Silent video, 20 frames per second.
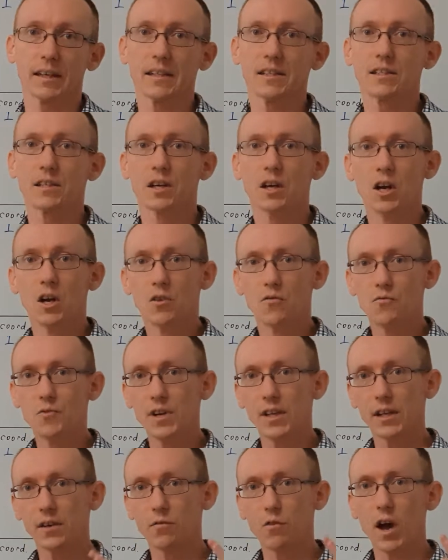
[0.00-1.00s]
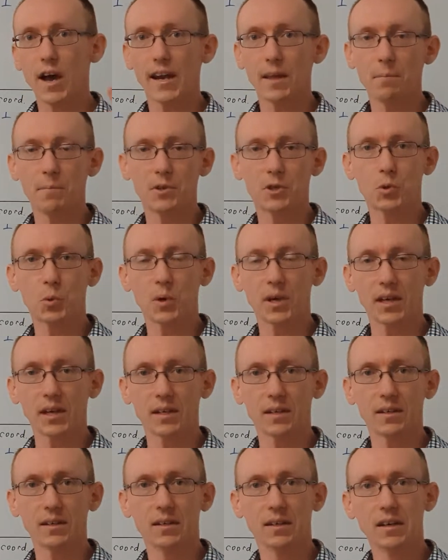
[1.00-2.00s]
It's really right in
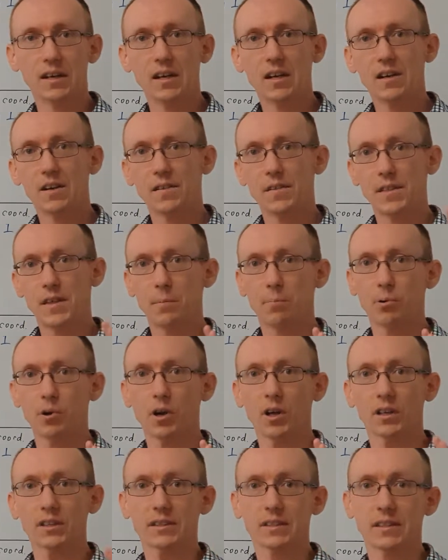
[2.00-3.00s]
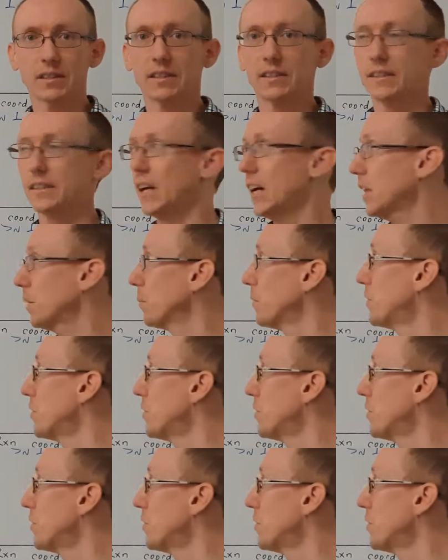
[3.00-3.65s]
between the products and the starting